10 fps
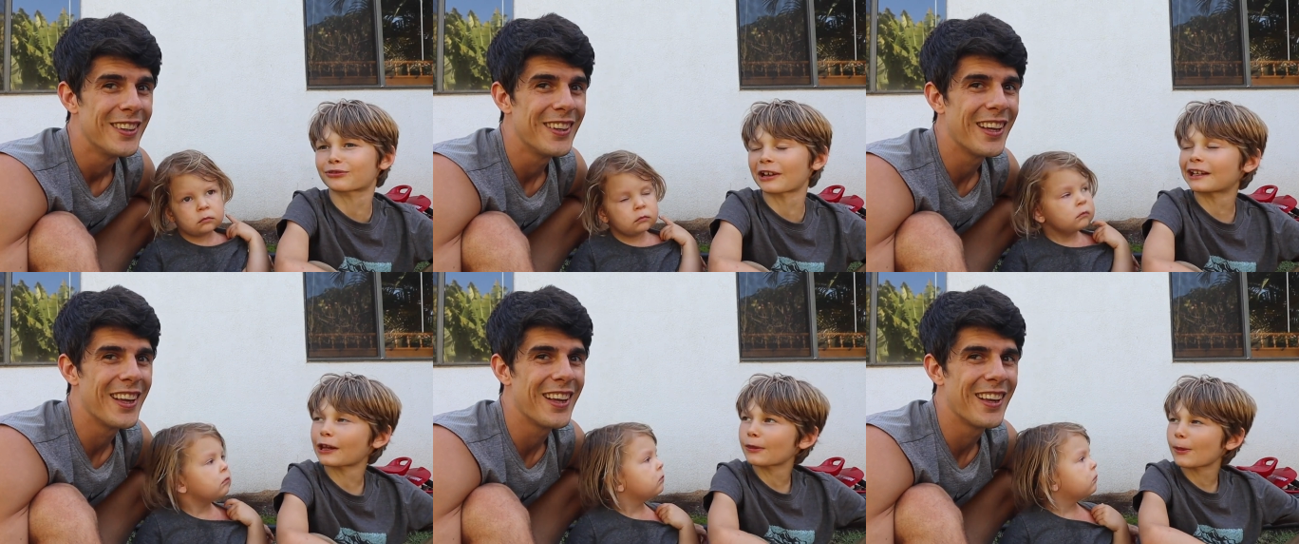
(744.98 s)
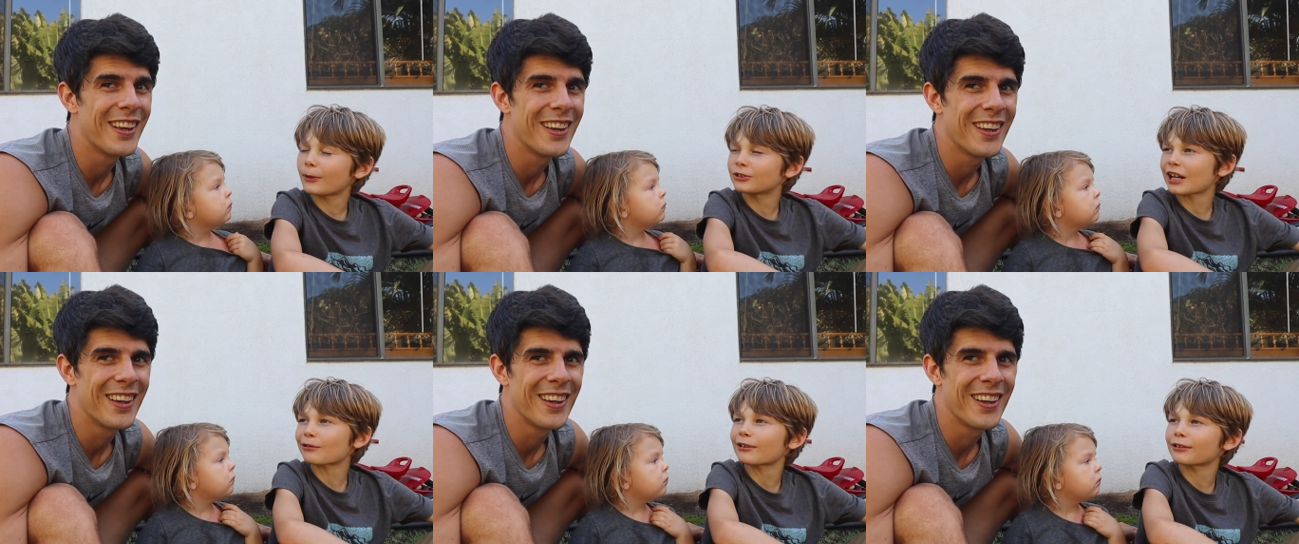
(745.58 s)
Speaker 1: straight into the
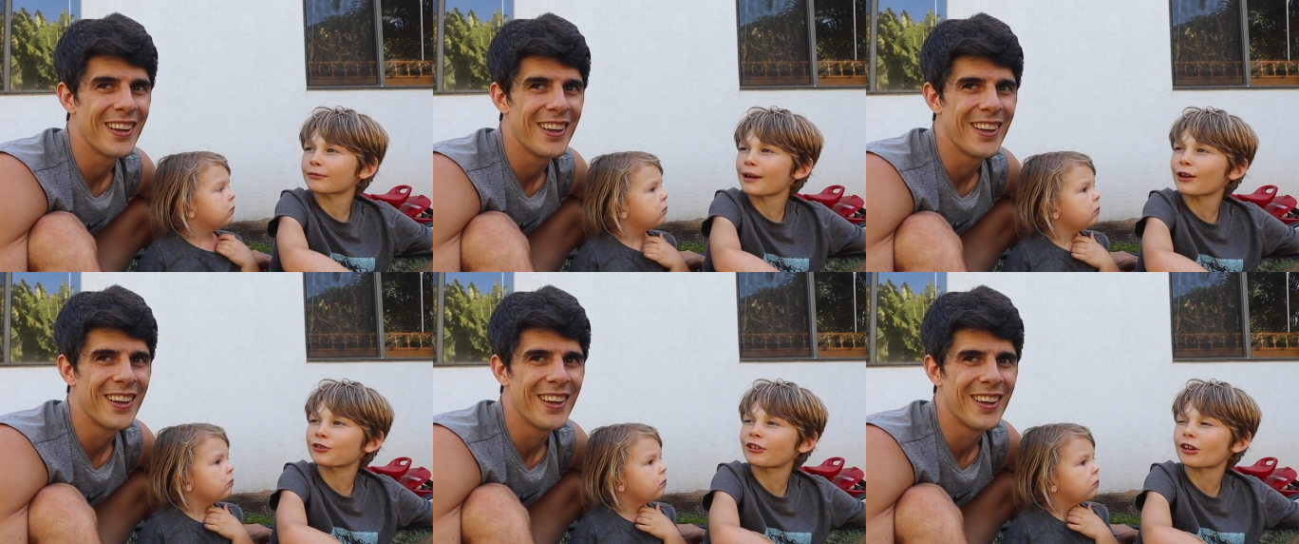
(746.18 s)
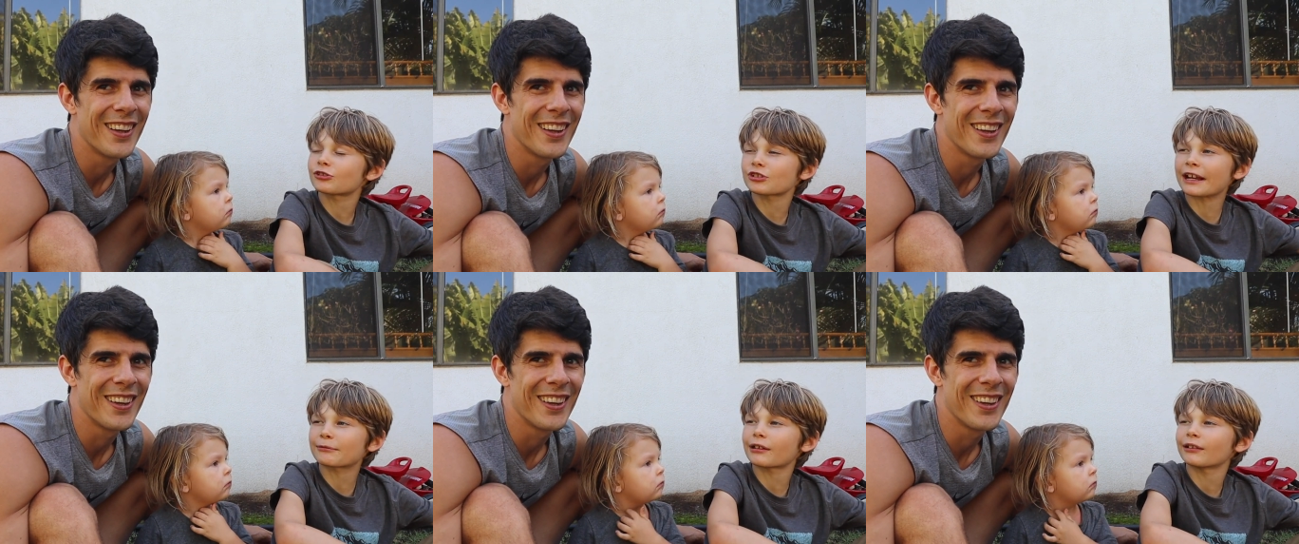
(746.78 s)
jaguar's mouth, and the
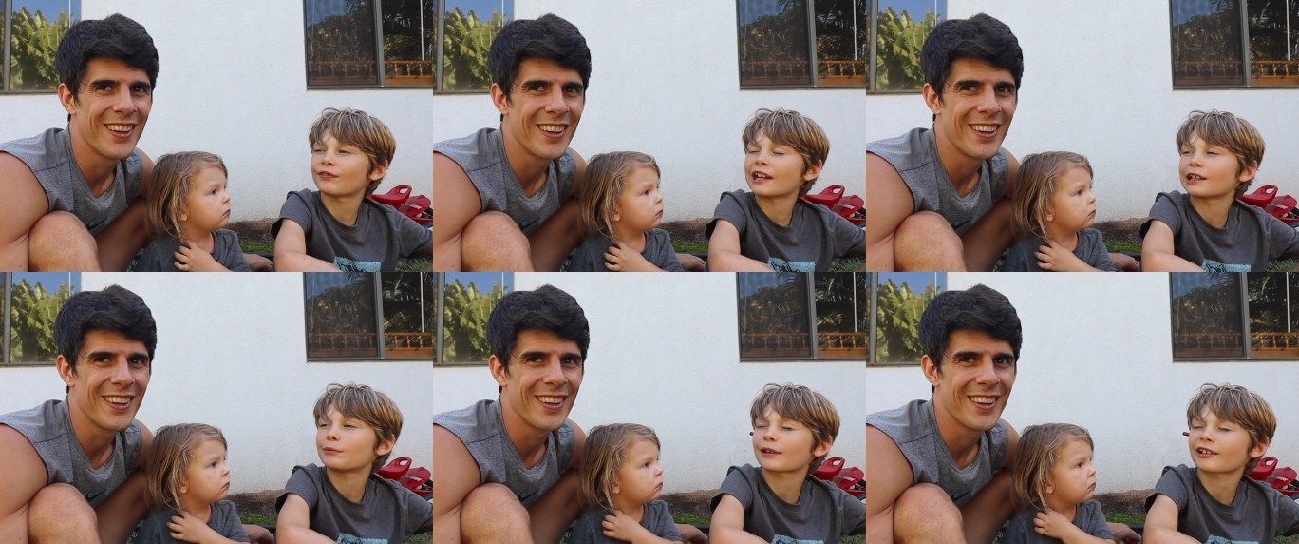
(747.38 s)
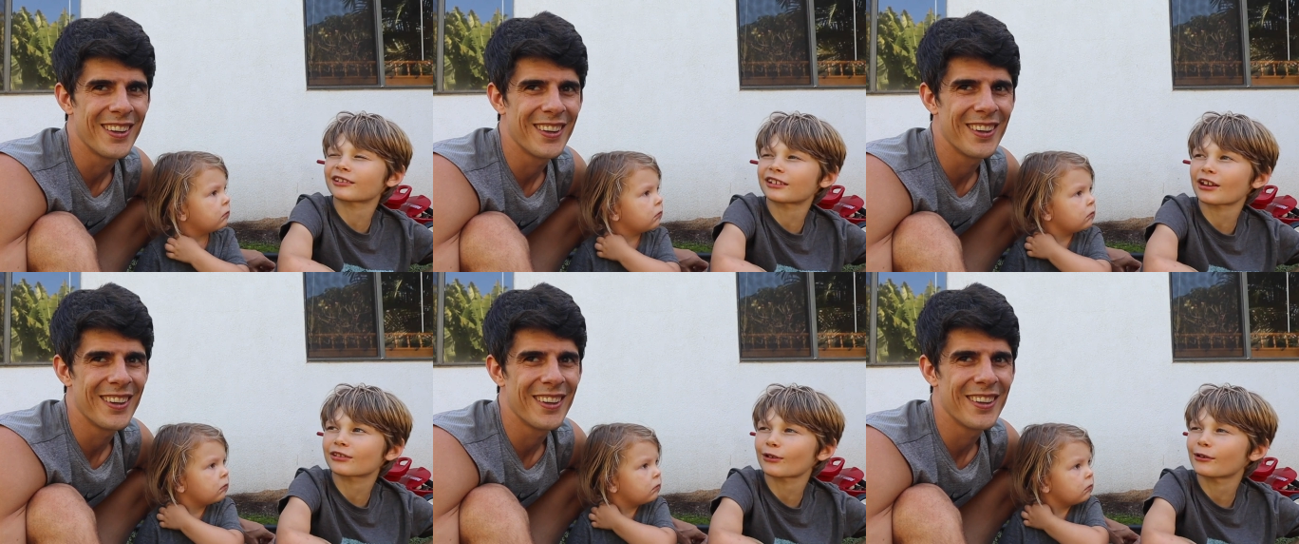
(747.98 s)
jaguar fainted because it
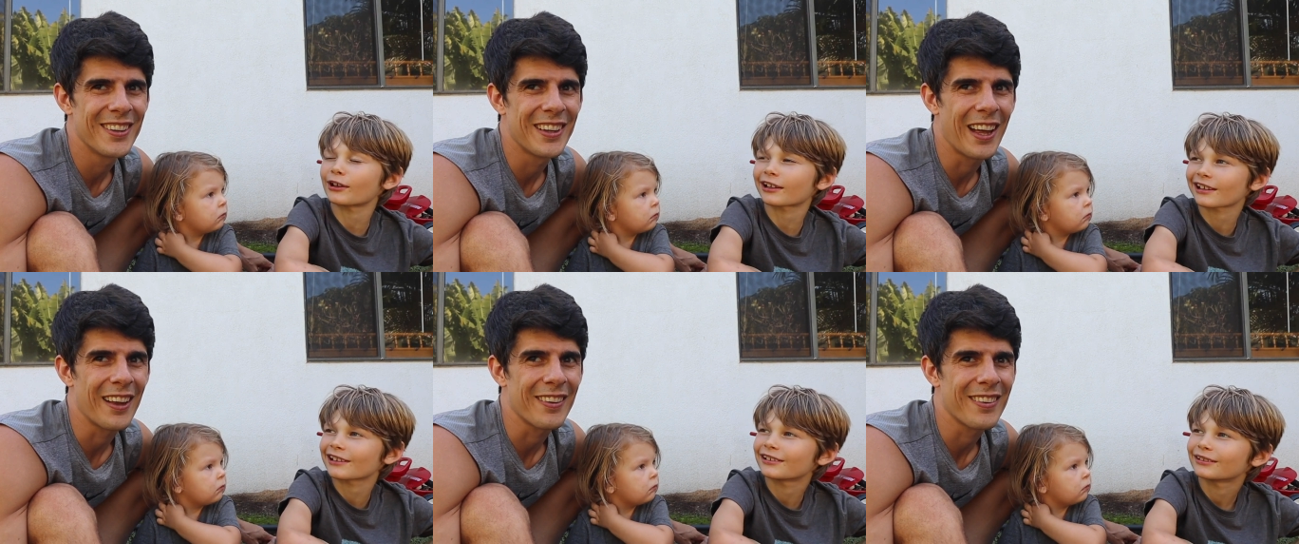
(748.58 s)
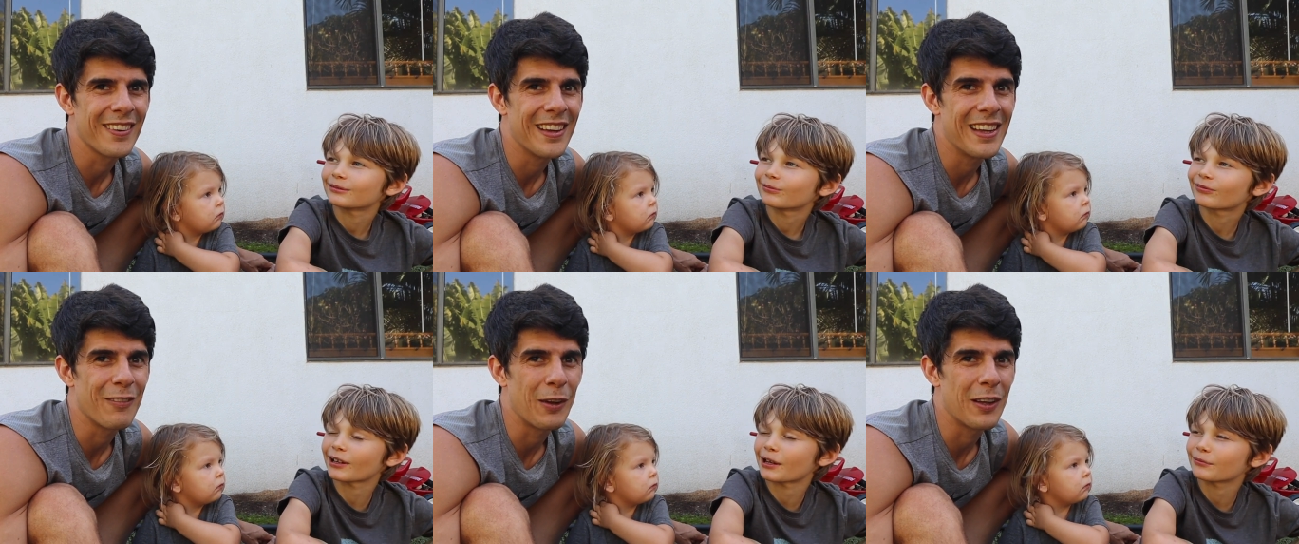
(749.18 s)
tastes so yucky. Yes,
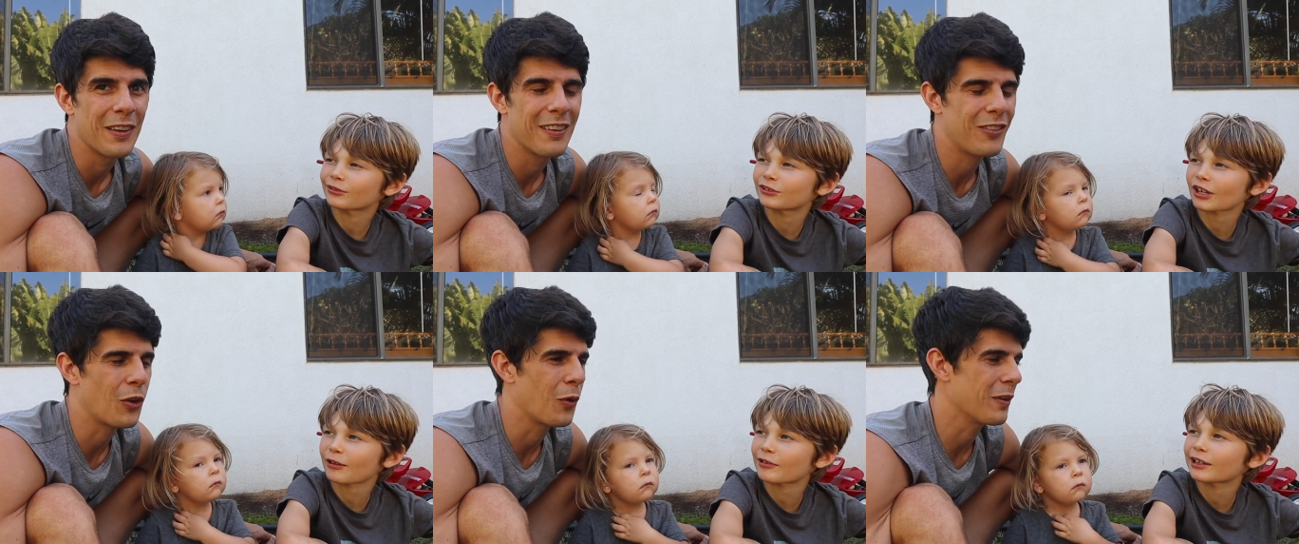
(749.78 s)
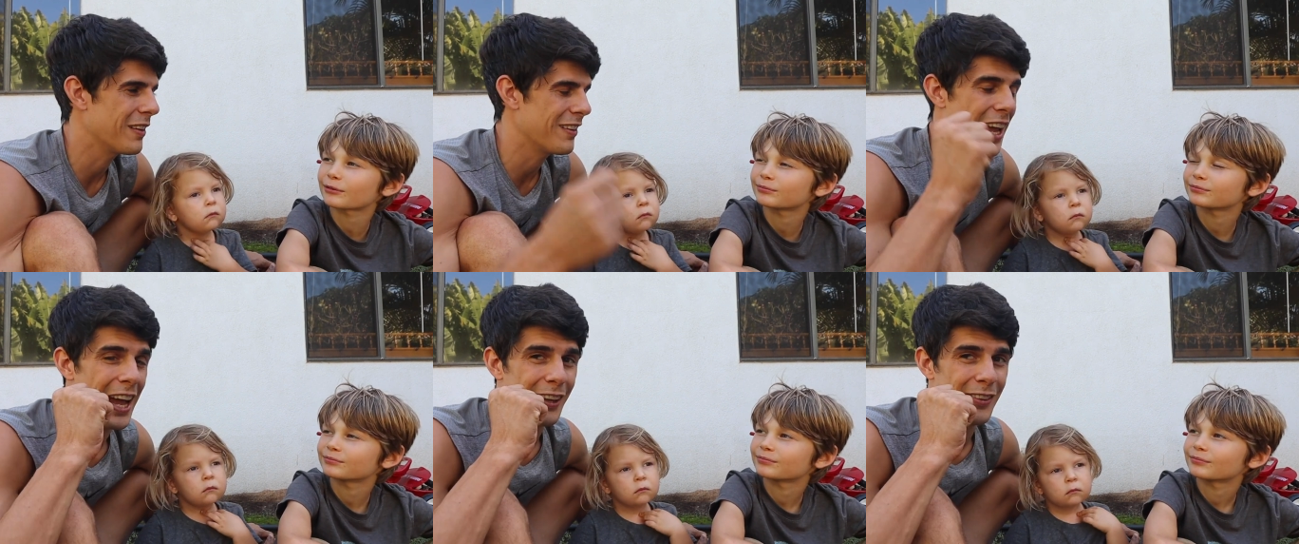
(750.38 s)
Speaker 2: he went. So
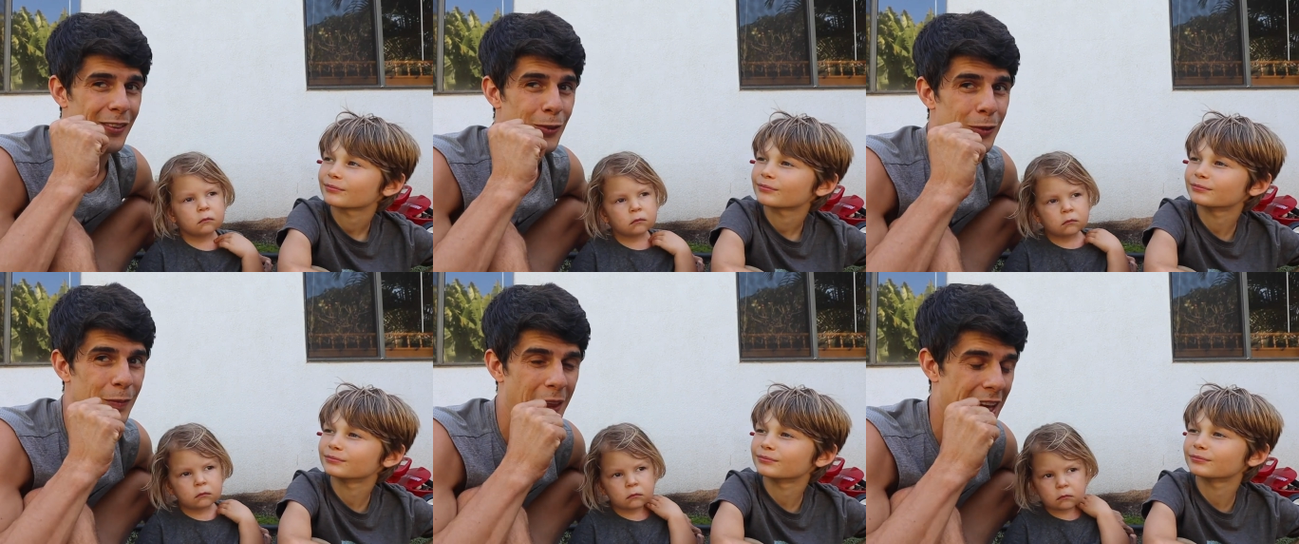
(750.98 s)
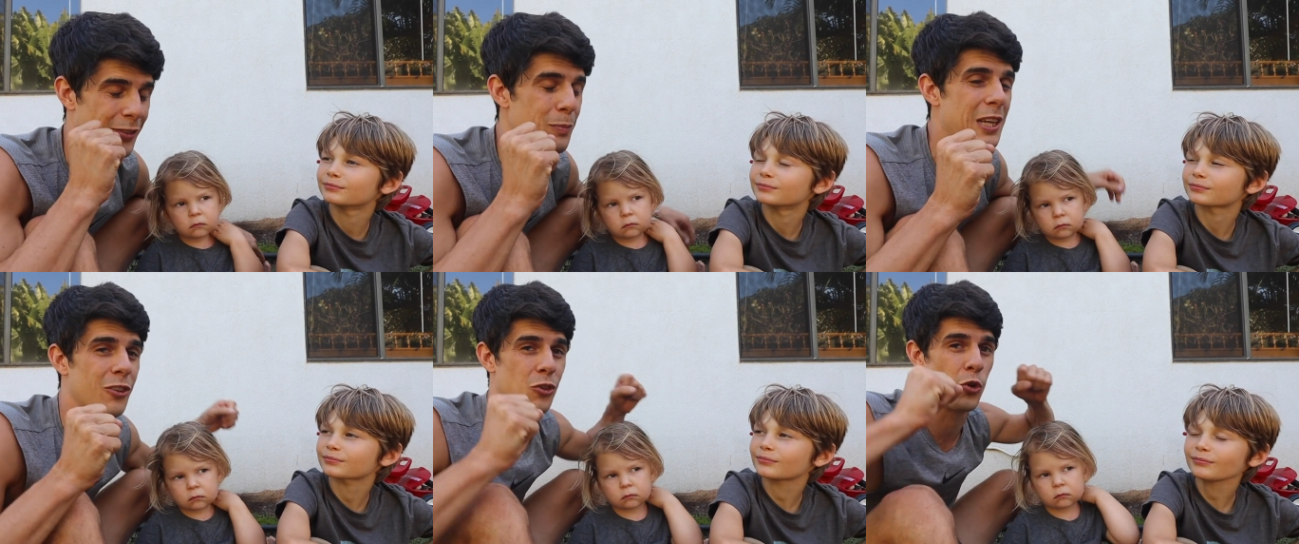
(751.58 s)
Axel, Agent
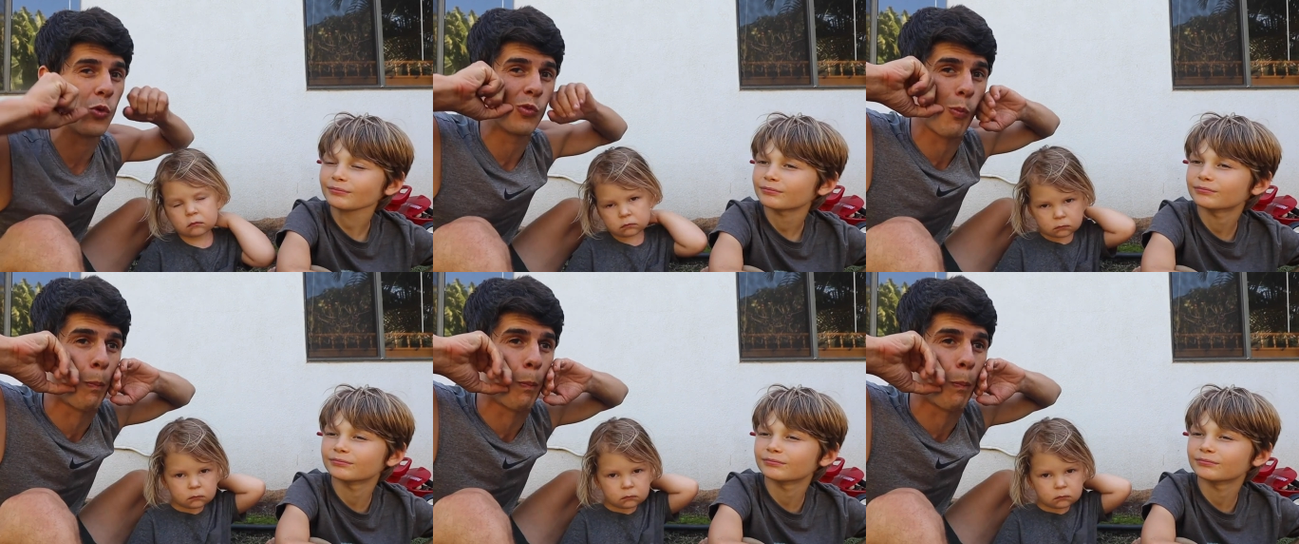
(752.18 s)
Pikachu,